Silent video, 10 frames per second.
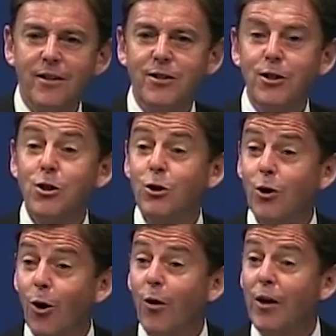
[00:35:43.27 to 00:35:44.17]
Did you
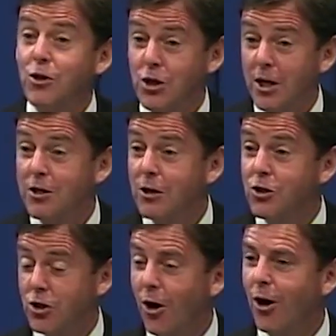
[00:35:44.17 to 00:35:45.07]
know that
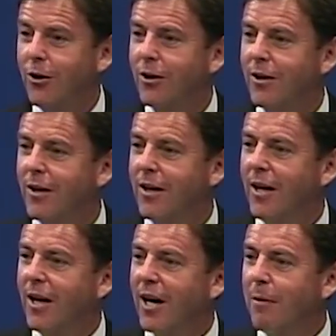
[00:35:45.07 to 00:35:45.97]
Jesus, John,
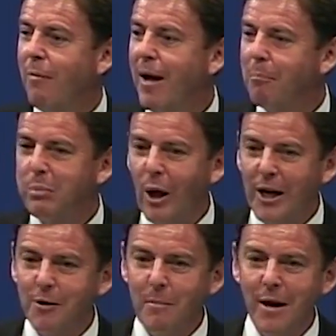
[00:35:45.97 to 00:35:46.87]
can make
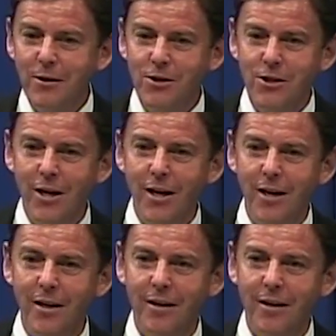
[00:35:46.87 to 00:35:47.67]
blind men see?